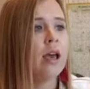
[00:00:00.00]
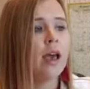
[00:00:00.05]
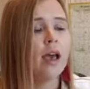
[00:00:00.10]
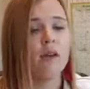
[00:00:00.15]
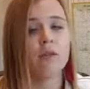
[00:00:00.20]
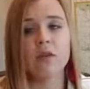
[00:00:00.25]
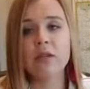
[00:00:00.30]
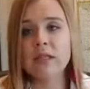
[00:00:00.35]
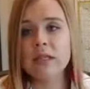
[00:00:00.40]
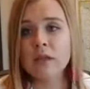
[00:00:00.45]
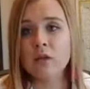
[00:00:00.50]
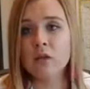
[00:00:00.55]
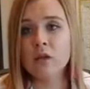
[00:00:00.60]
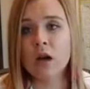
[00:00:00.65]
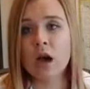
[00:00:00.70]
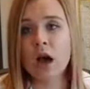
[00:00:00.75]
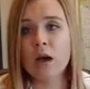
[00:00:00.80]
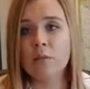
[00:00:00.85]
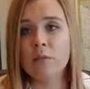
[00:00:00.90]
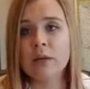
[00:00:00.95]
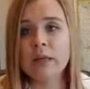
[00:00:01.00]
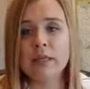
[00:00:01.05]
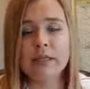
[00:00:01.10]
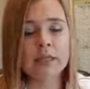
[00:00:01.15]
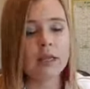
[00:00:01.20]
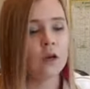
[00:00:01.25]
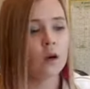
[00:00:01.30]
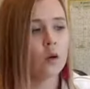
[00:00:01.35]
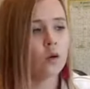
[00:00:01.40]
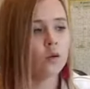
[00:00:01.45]
every single copy, it's
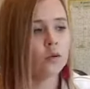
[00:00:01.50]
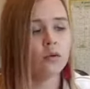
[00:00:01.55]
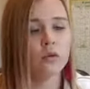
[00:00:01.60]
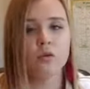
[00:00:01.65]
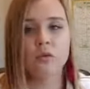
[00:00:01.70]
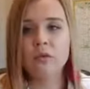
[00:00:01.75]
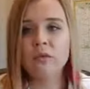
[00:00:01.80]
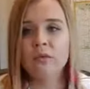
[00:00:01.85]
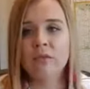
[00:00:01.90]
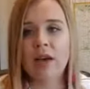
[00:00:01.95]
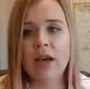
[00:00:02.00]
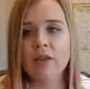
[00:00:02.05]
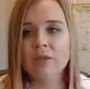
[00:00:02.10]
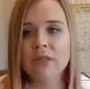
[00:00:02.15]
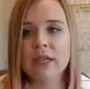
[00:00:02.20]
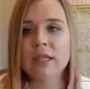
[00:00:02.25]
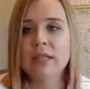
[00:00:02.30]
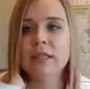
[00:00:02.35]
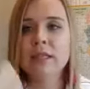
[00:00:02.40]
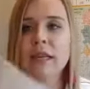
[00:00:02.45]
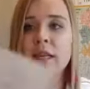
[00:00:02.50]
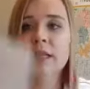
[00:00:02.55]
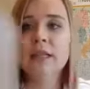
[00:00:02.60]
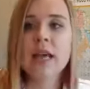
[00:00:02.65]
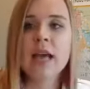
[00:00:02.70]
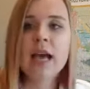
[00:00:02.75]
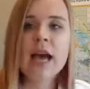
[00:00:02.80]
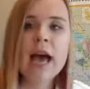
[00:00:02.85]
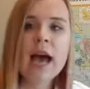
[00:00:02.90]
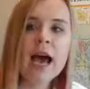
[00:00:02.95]
like old school, 5-10 cents.
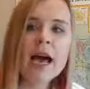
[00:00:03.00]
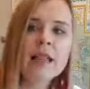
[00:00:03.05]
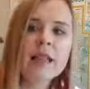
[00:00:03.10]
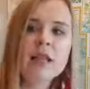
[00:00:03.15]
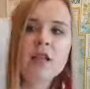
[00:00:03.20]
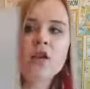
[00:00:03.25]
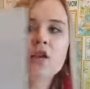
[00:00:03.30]
And then